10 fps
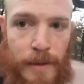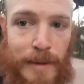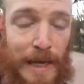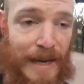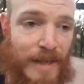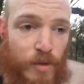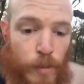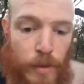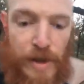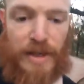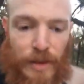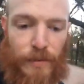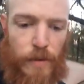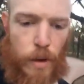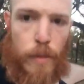science from progressing
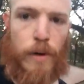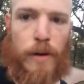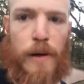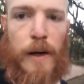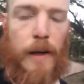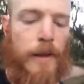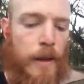forward.